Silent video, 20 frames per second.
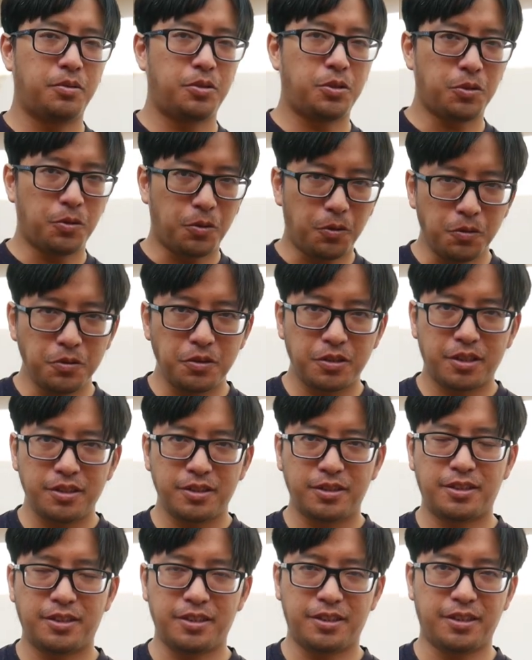we should also
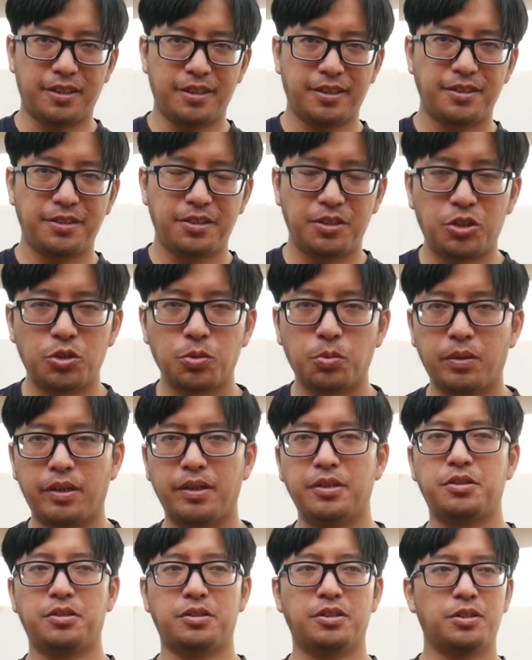consider
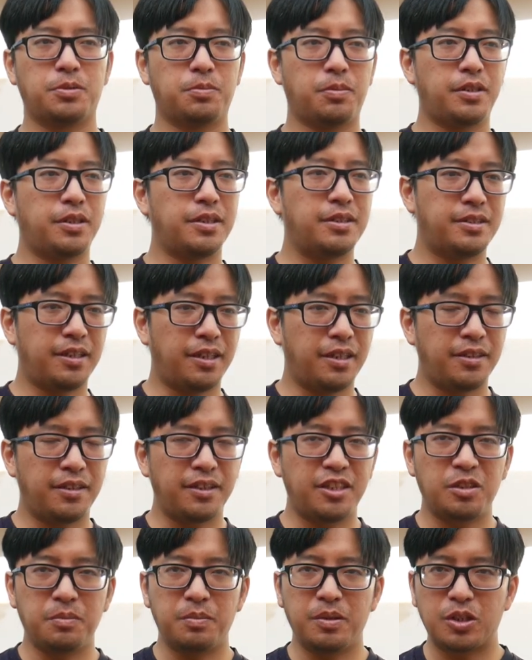situations where you don't
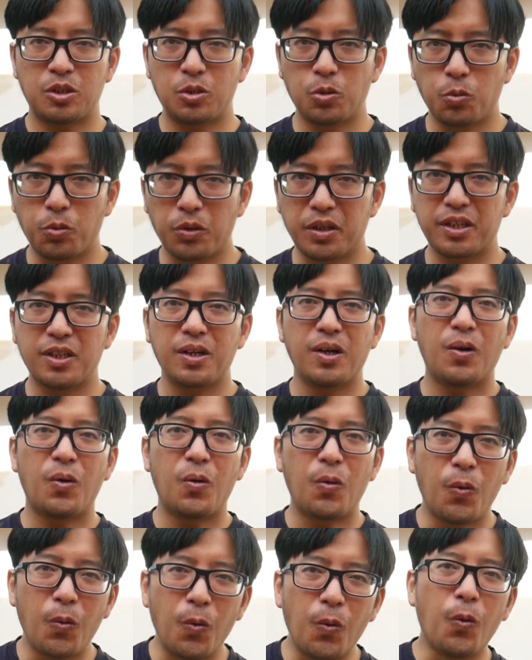need to be quick
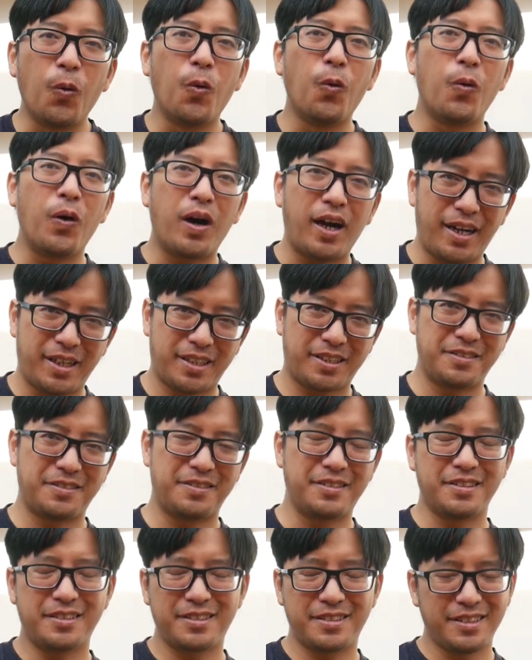all
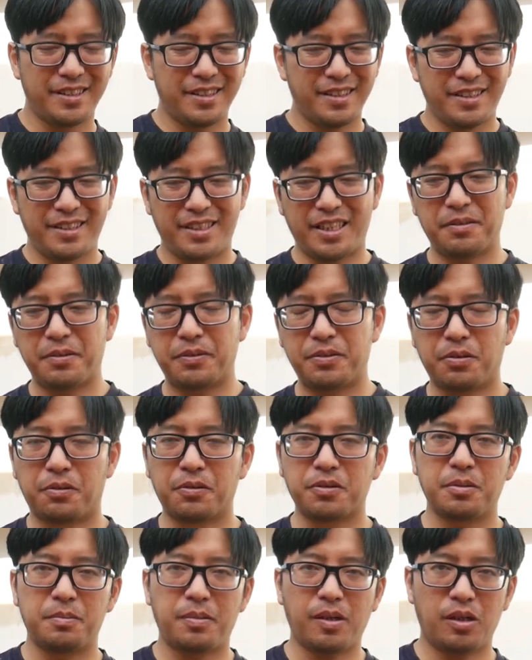accurate. Now, we've
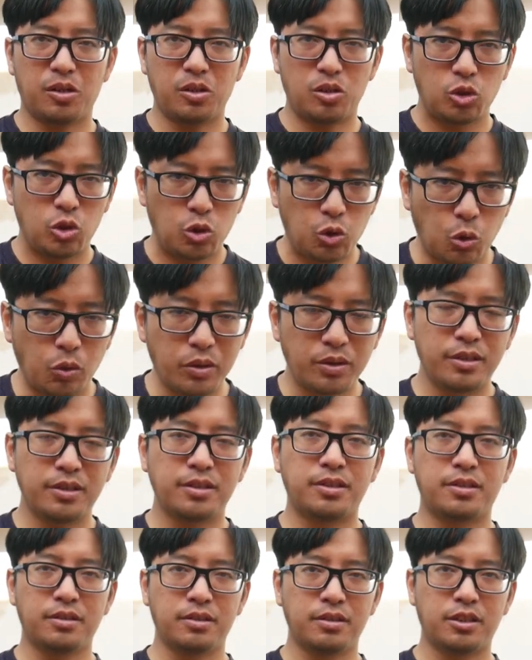talked about short
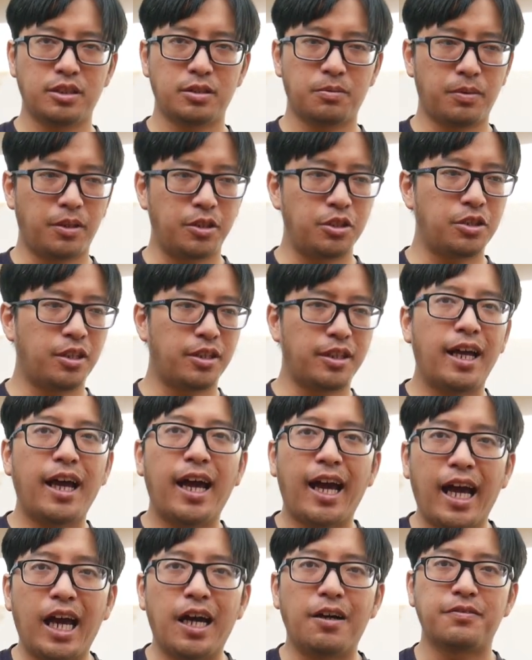distance where you don't
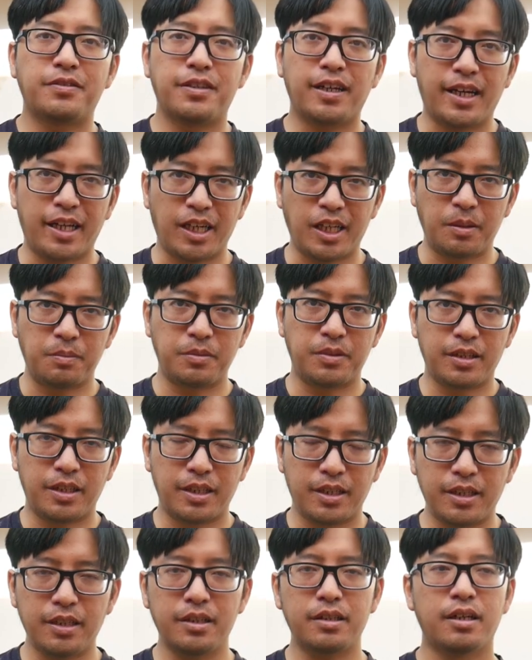have to aim to
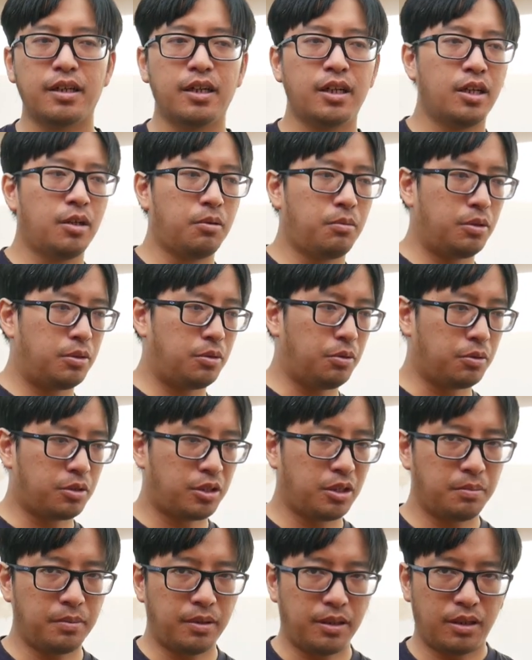hit. We're
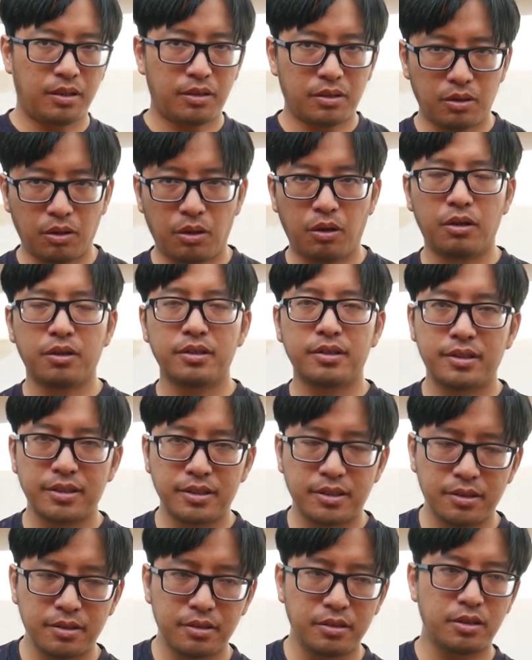talking about long
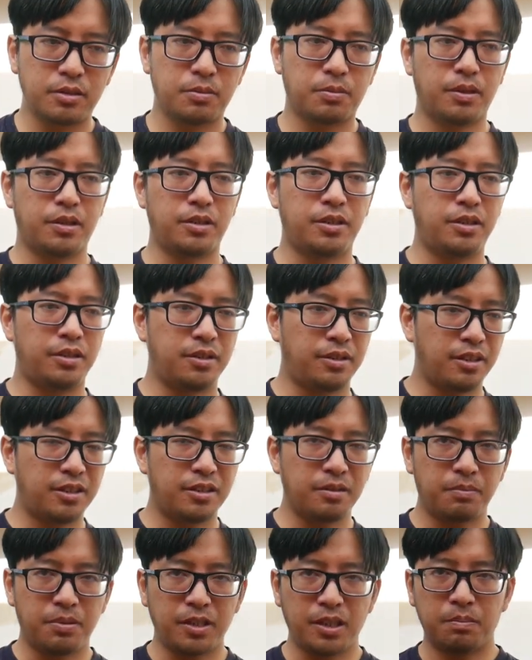distance where you need
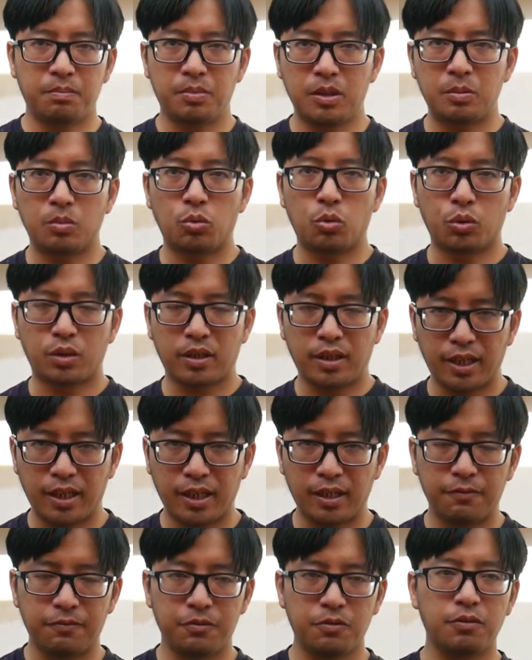to be a bit more
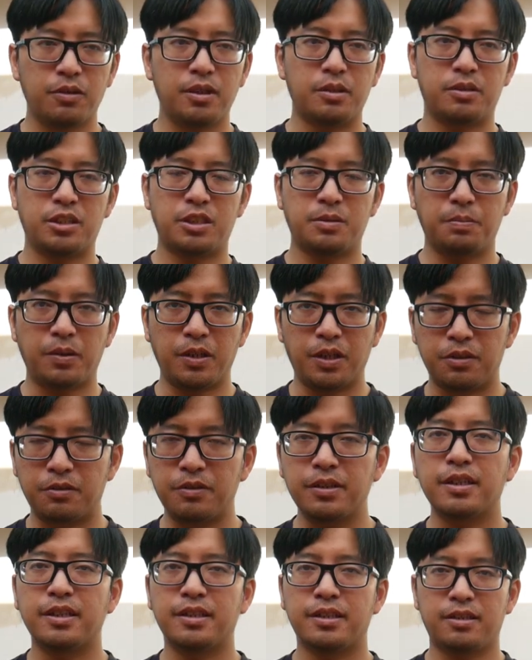careful and
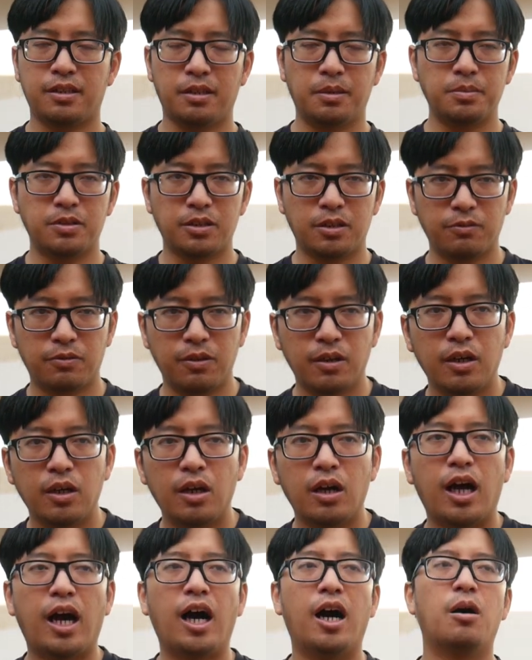sparing in terms of
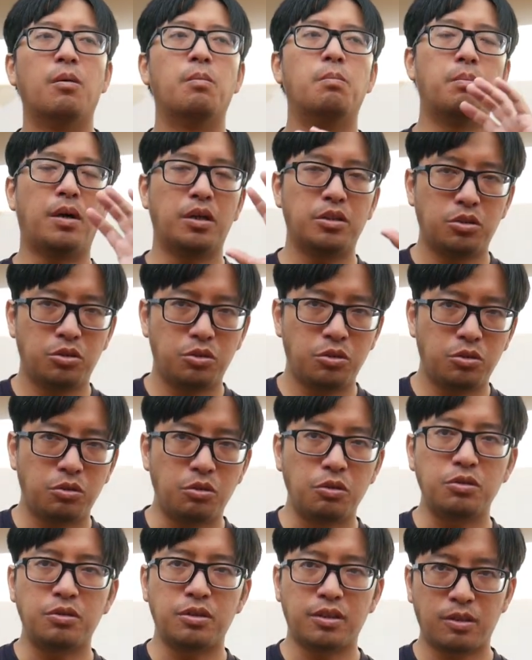how much you're
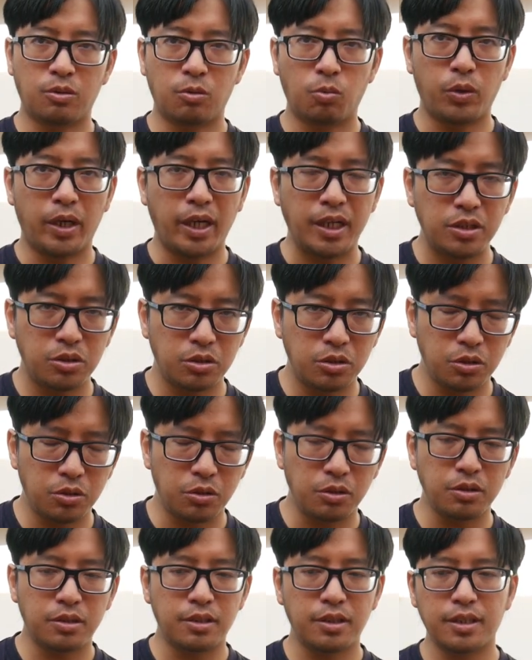shooting and where you're
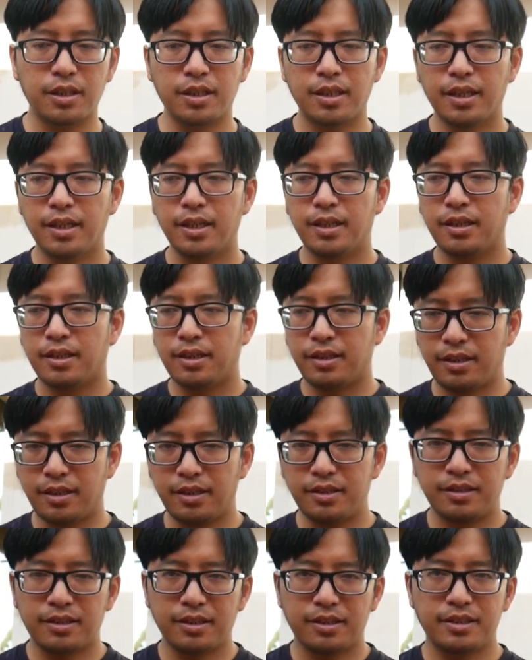shooting.
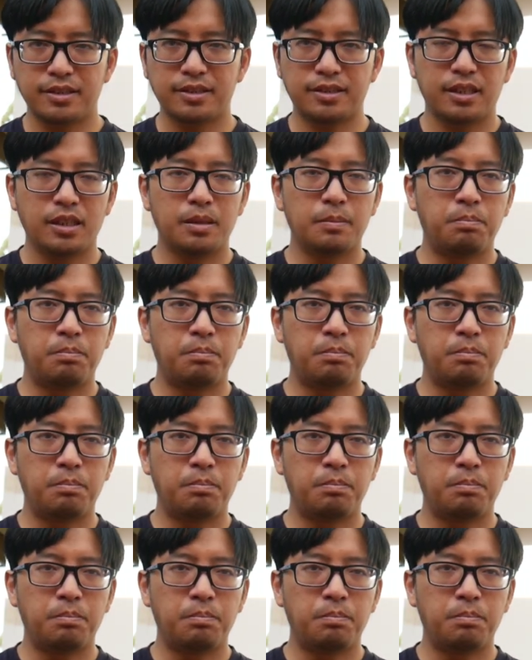Then there's